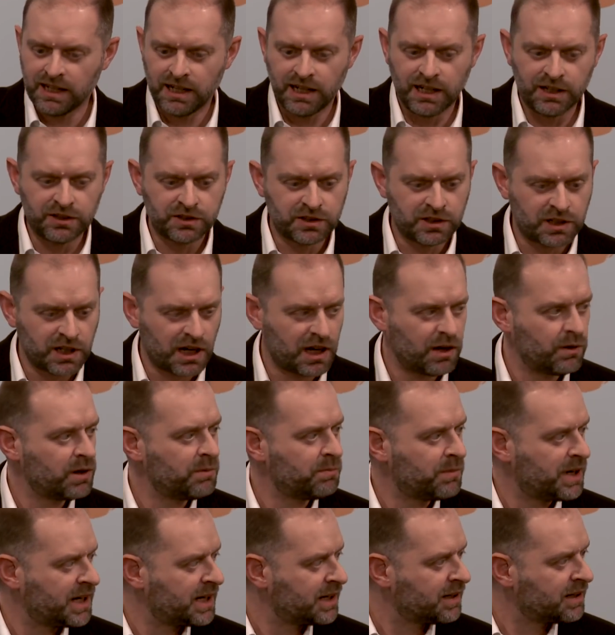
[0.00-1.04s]
is go
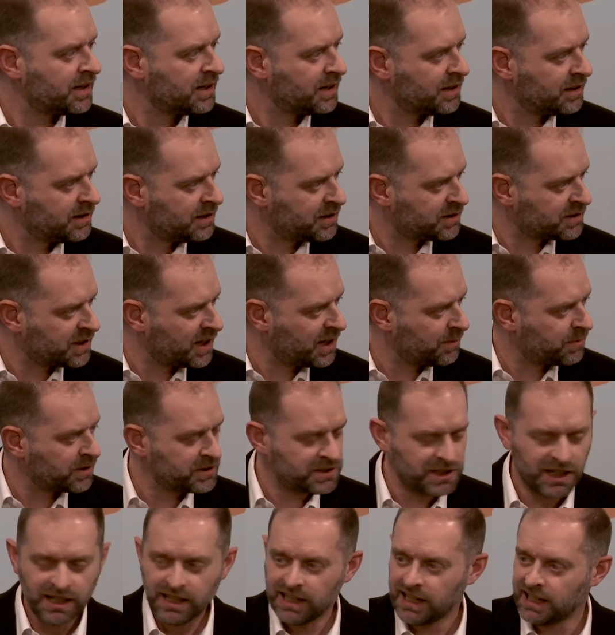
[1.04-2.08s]
and make disciples.